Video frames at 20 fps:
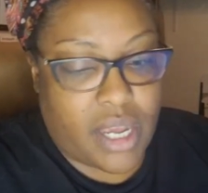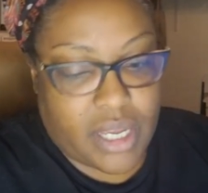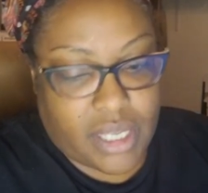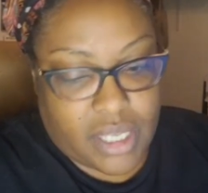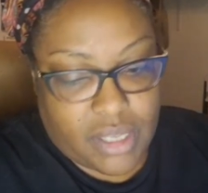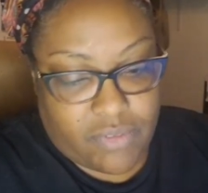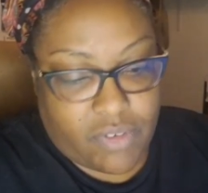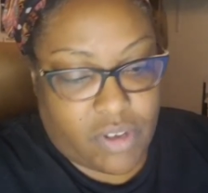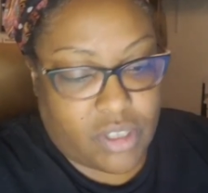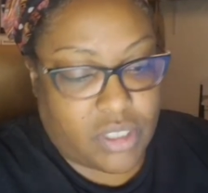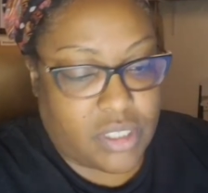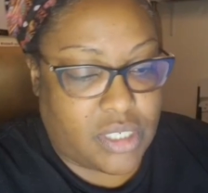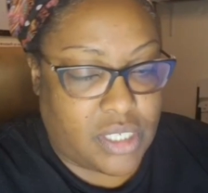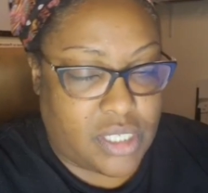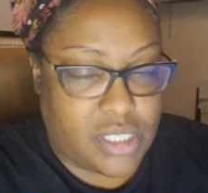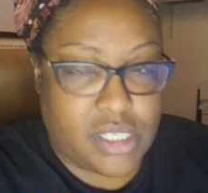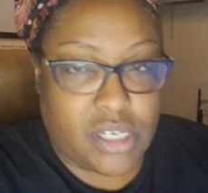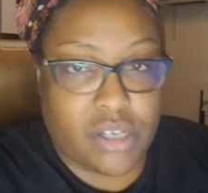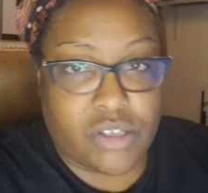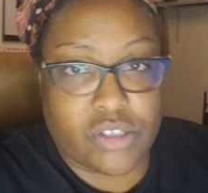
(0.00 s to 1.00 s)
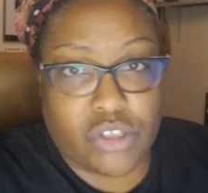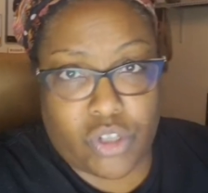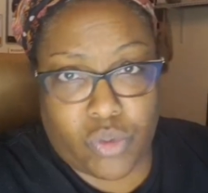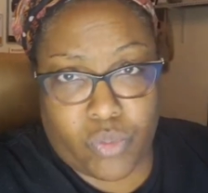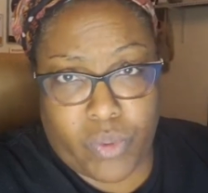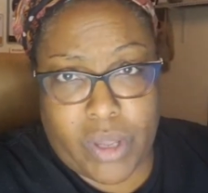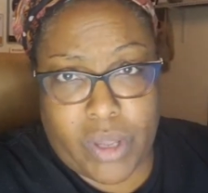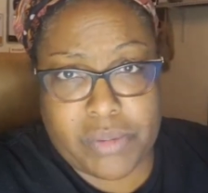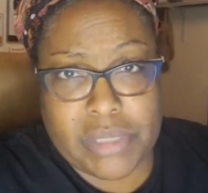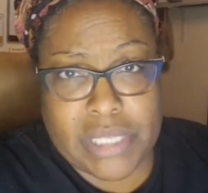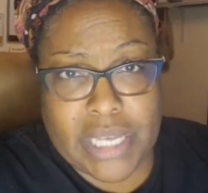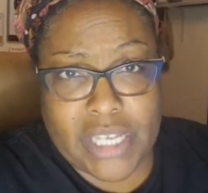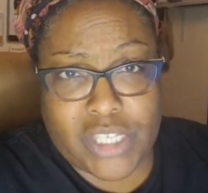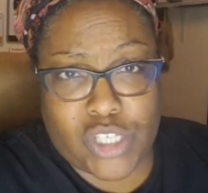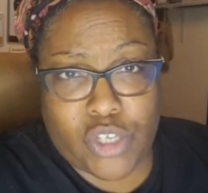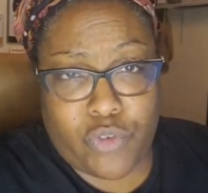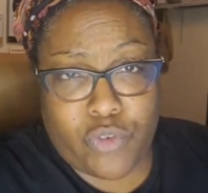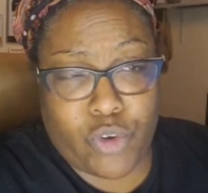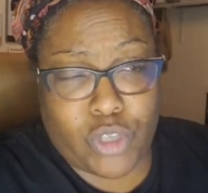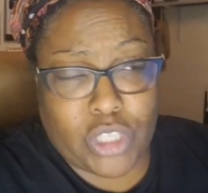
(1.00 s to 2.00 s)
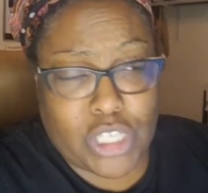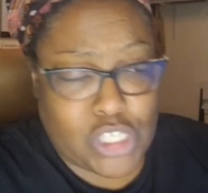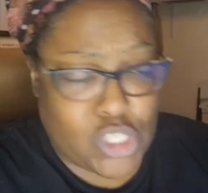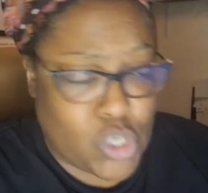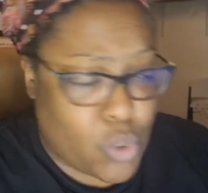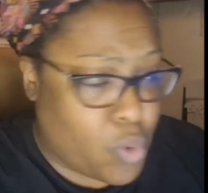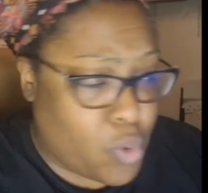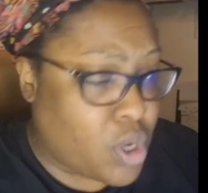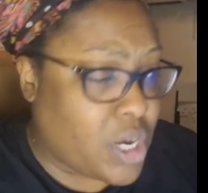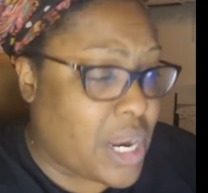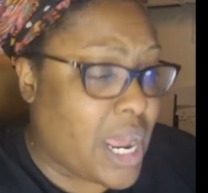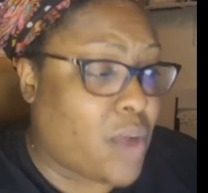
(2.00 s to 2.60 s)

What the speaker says: I give all the details on the website, so forth and so on.